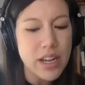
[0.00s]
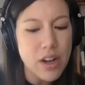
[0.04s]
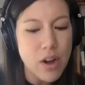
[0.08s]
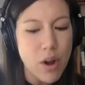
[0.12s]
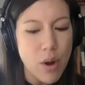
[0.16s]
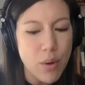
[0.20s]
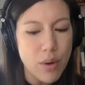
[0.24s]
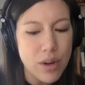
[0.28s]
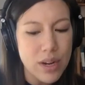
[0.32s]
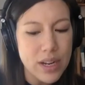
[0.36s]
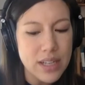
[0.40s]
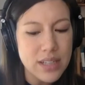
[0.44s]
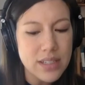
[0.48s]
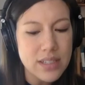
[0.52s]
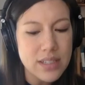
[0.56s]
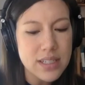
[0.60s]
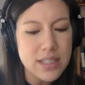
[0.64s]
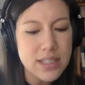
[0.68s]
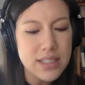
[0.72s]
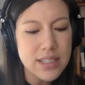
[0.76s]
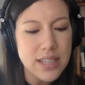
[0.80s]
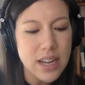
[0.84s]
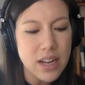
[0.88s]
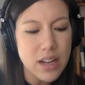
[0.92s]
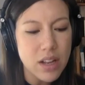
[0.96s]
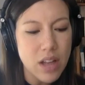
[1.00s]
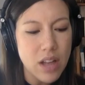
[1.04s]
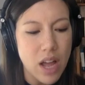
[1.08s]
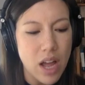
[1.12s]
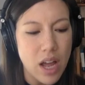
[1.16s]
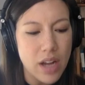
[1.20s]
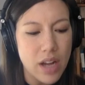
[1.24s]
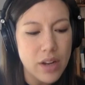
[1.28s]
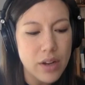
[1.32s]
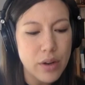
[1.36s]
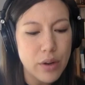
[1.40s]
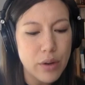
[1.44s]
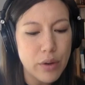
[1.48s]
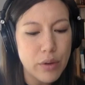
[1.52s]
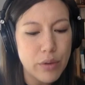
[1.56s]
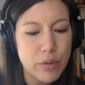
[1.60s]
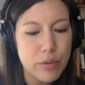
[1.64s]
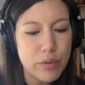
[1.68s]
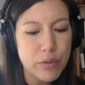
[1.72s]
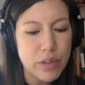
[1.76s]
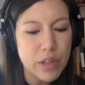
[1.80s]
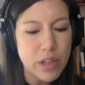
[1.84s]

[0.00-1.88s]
noticed is that a lot of